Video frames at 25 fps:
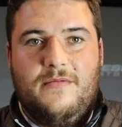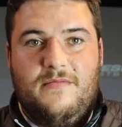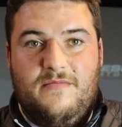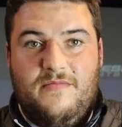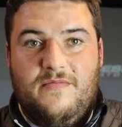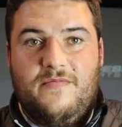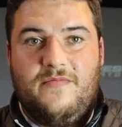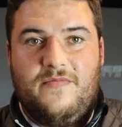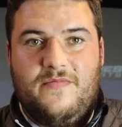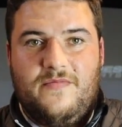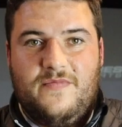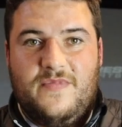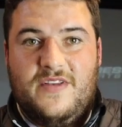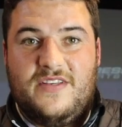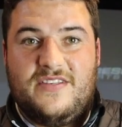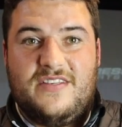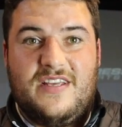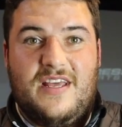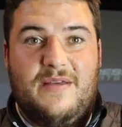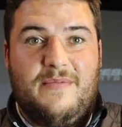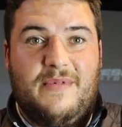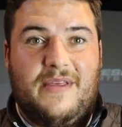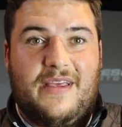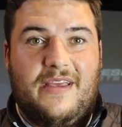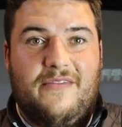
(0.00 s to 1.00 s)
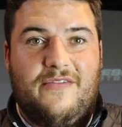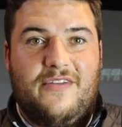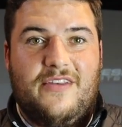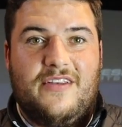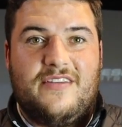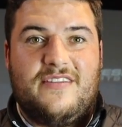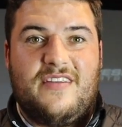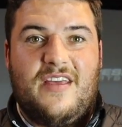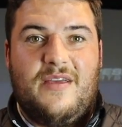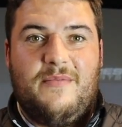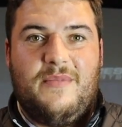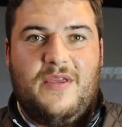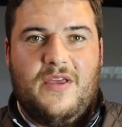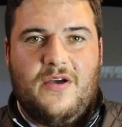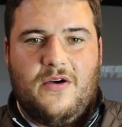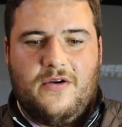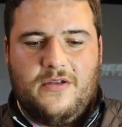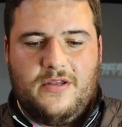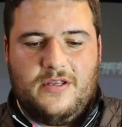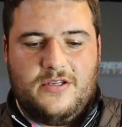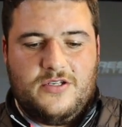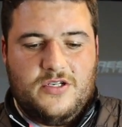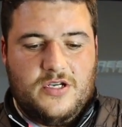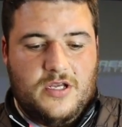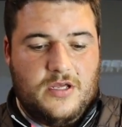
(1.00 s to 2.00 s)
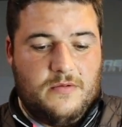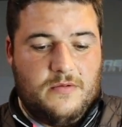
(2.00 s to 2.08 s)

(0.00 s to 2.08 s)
the same. They give you the same yardage. Yeah,